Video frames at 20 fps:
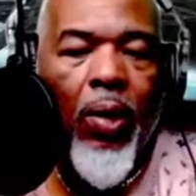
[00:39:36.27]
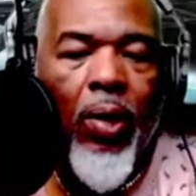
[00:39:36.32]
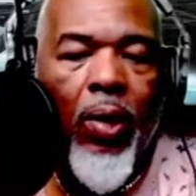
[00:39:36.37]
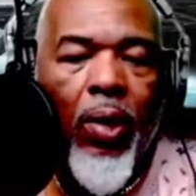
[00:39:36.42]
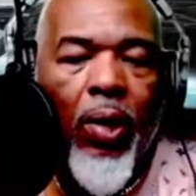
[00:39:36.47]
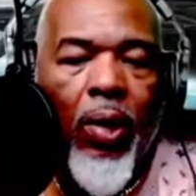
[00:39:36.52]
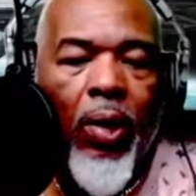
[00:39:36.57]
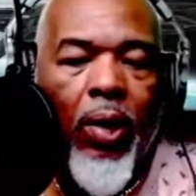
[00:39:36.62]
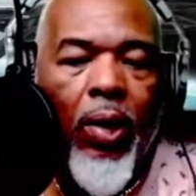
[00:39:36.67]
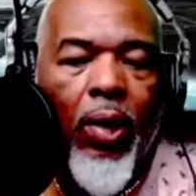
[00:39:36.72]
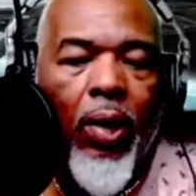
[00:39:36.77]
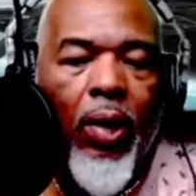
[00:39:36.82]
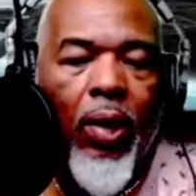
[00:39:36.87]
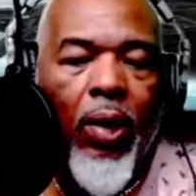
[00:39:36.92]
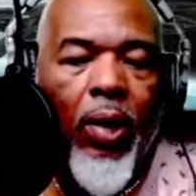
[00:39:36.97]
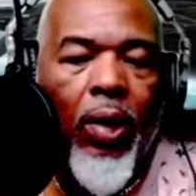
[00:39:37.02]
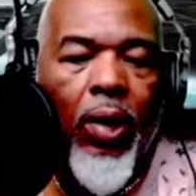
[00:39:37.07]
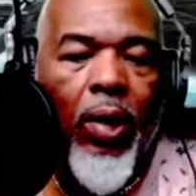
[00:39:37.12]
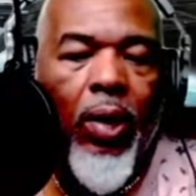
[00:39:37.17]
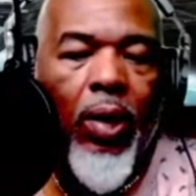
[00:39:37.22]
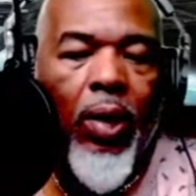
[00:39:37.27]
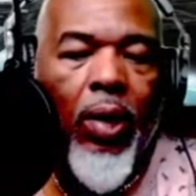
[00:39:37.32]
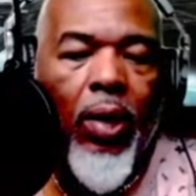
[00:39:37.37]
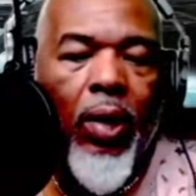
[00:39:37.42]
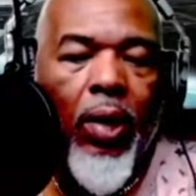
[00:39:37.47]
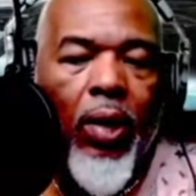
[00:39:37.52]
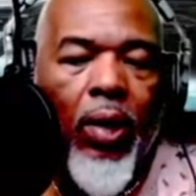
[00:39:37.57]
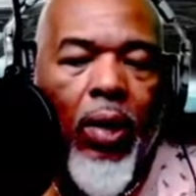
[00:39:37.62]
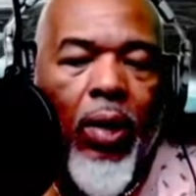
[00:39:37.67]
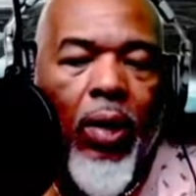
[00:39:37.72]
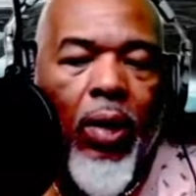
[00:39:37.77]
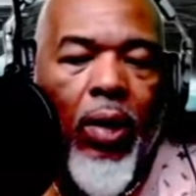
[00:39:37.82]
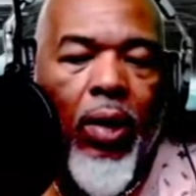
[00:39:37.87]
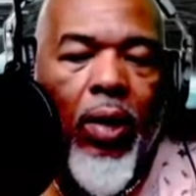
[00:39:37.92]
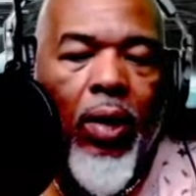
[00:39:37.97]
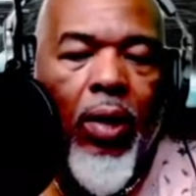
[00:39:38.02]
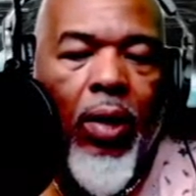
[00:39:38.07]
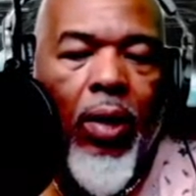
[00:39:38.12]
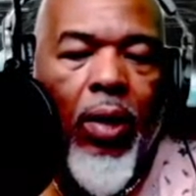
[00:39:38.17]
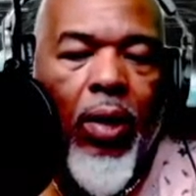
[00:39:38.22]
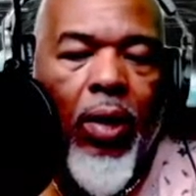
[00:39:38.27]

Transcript: (no one is talking)